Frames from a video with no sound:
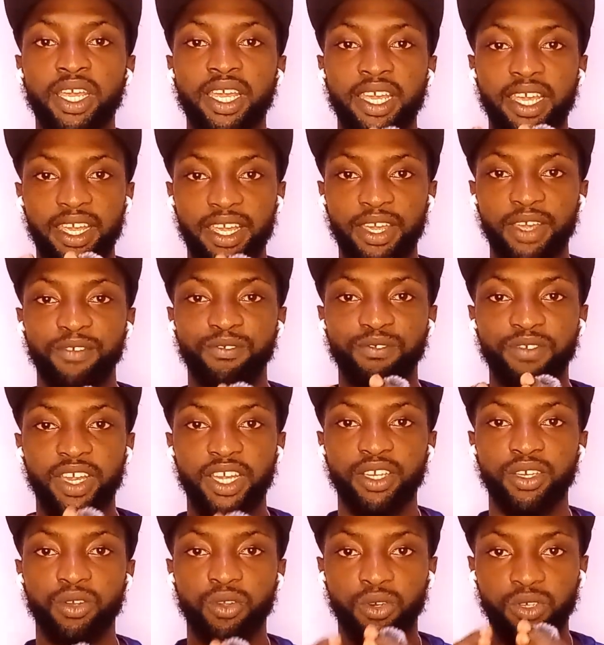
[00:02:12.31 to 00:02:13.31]
a
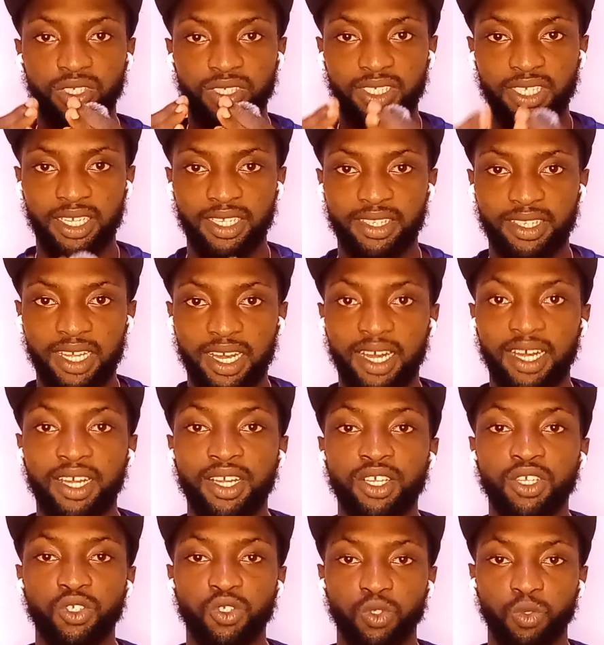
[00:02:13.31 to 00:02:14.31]
vendor center.
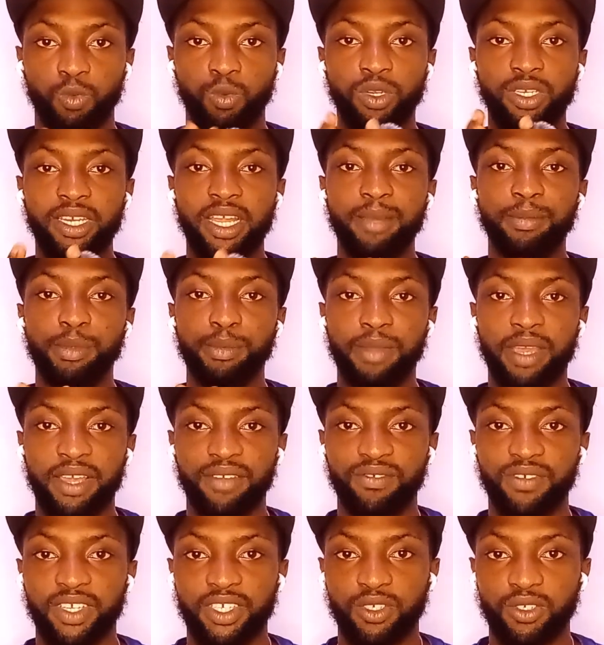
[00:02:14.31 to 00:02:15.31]
So what do I mean by a
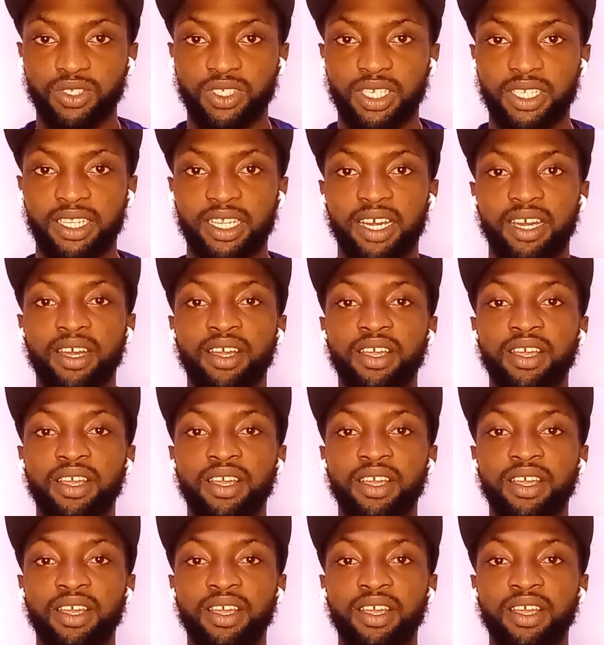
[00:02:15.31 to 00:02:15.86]
vendor center?